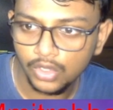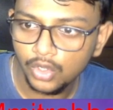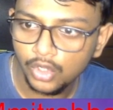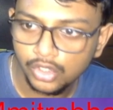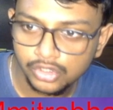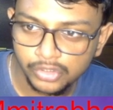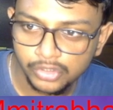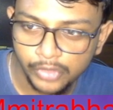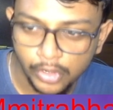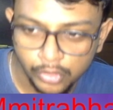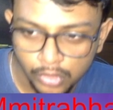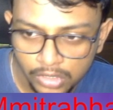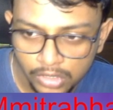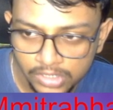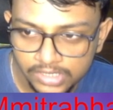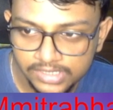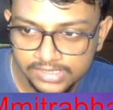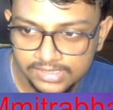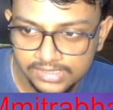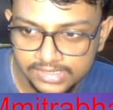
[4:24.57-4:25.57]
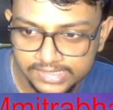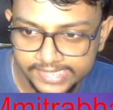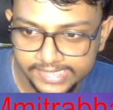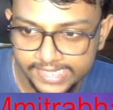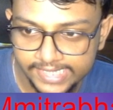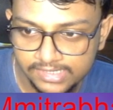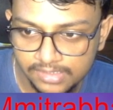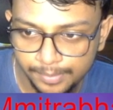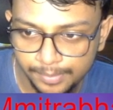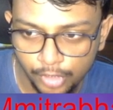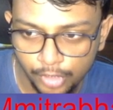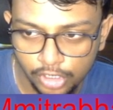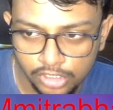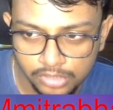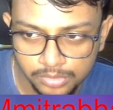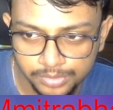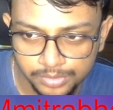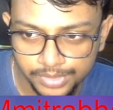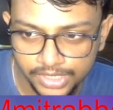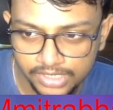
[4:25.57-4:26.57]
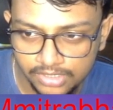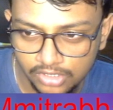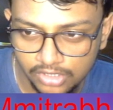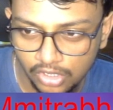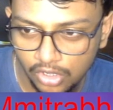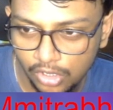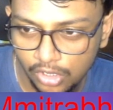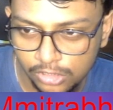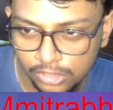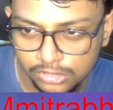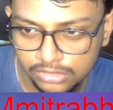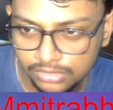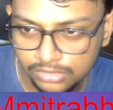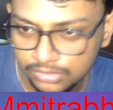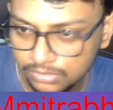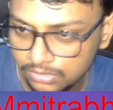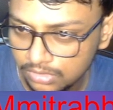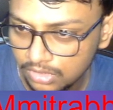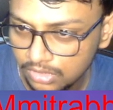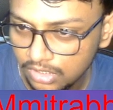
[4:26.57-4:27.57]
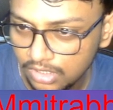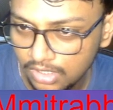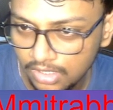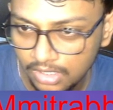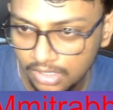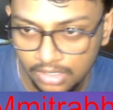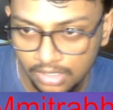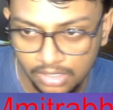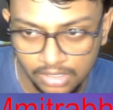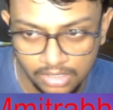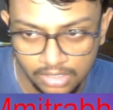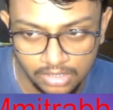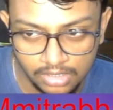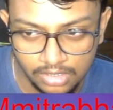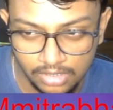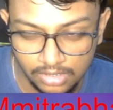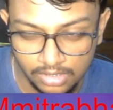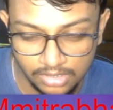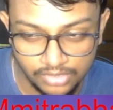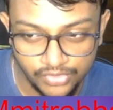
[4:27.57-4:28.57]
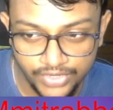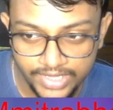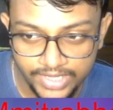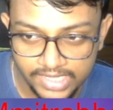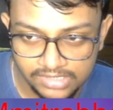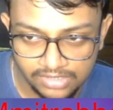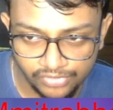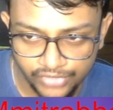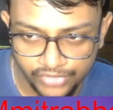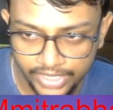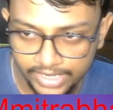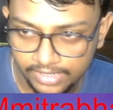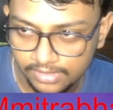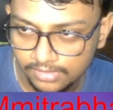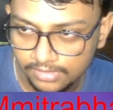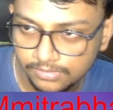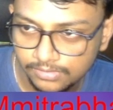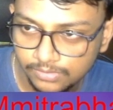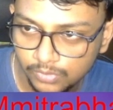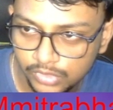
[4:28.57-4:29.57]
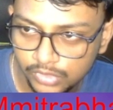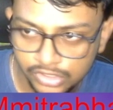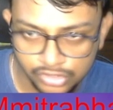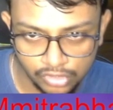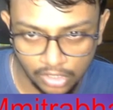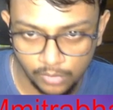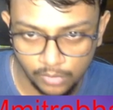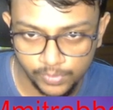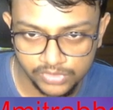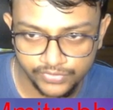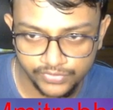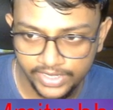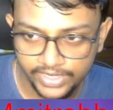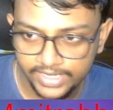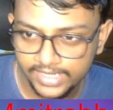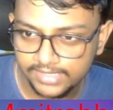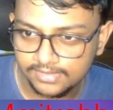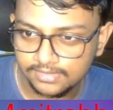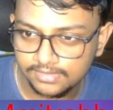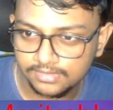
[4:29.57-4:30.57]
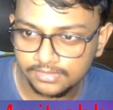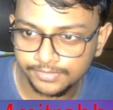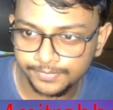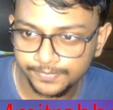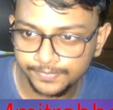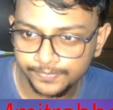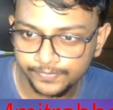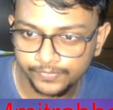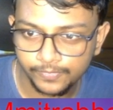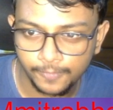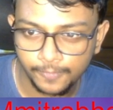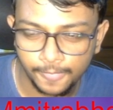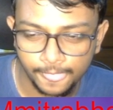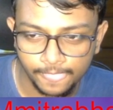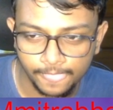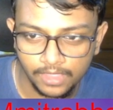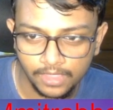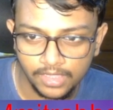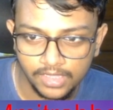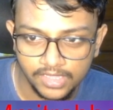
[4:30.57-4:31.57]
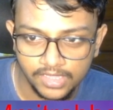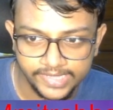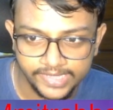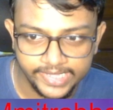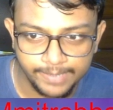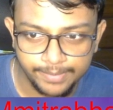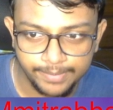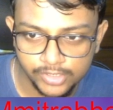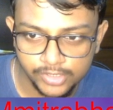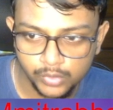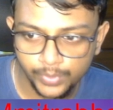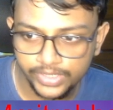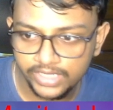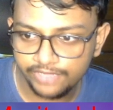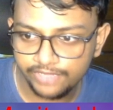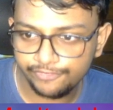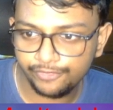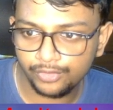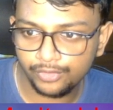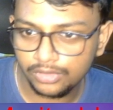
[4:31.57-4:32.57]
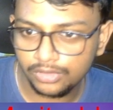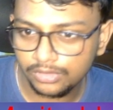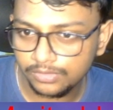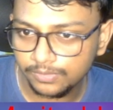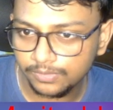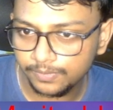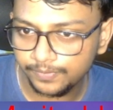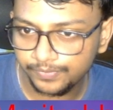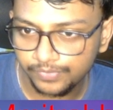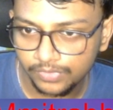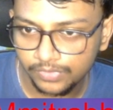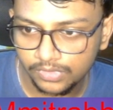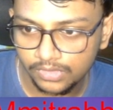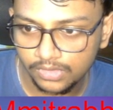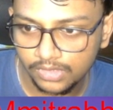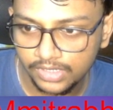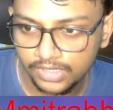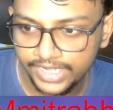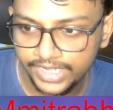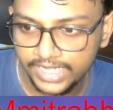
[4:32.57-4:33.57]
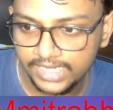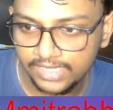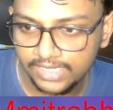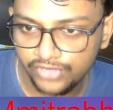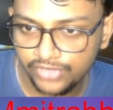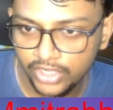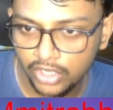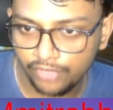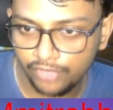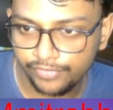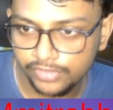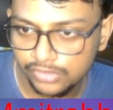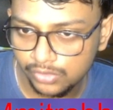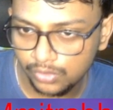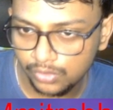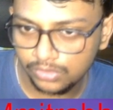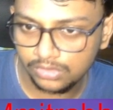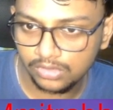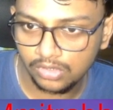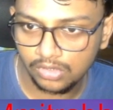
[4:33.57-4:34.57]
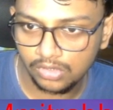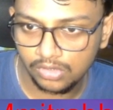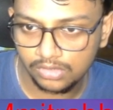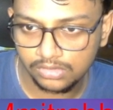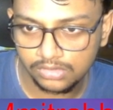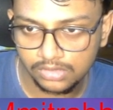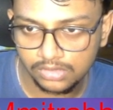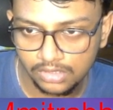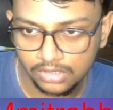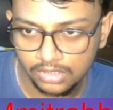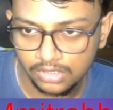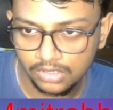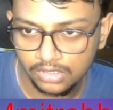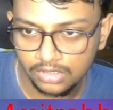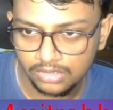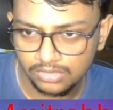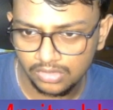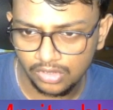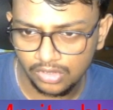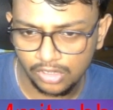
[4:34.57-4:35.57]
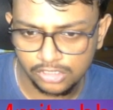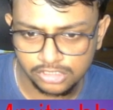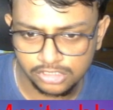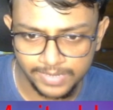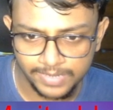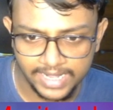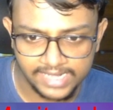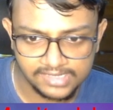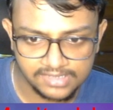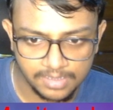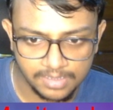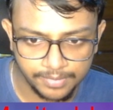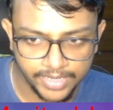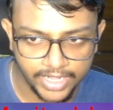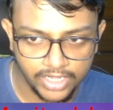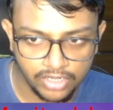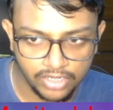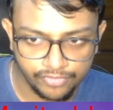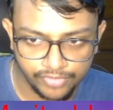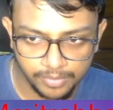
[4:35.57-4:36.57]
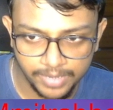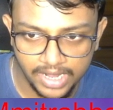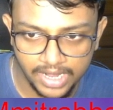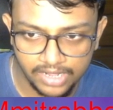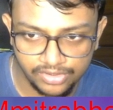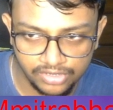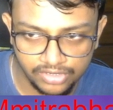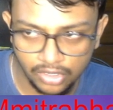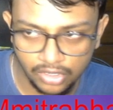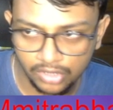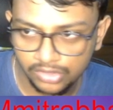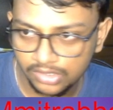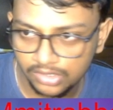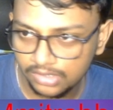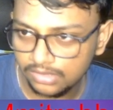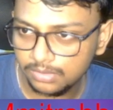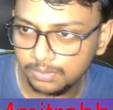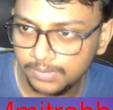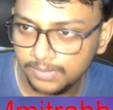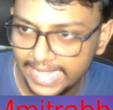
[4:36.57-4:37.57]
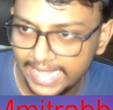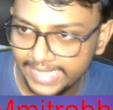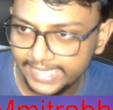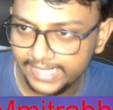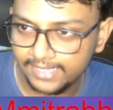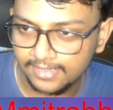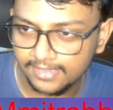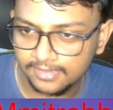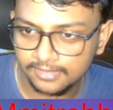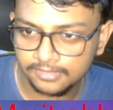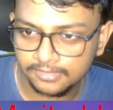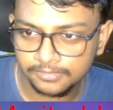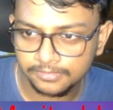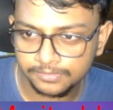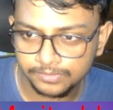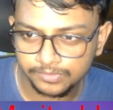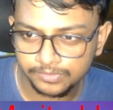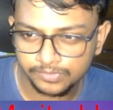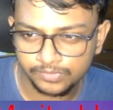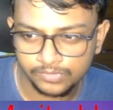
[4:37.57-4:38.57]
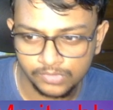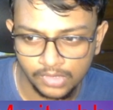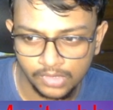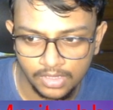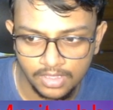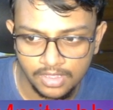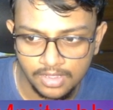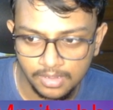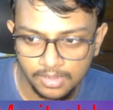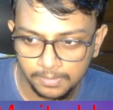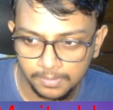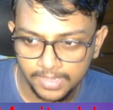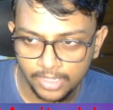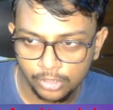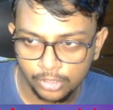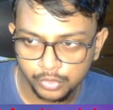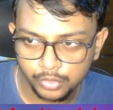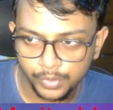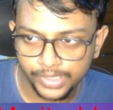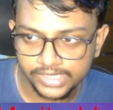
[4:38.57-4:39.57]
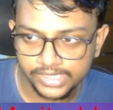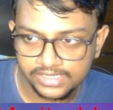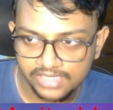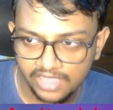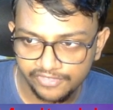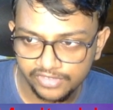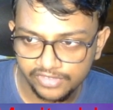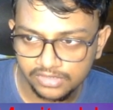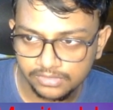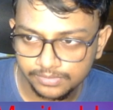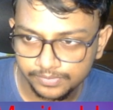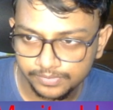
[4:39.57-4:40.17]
So not only this takes a pawn, but also creates a threat, which is always very nice. He plays queen e4, creating a threat of his own. Also planning some kind of a battery on the black king. Black goes rook a7.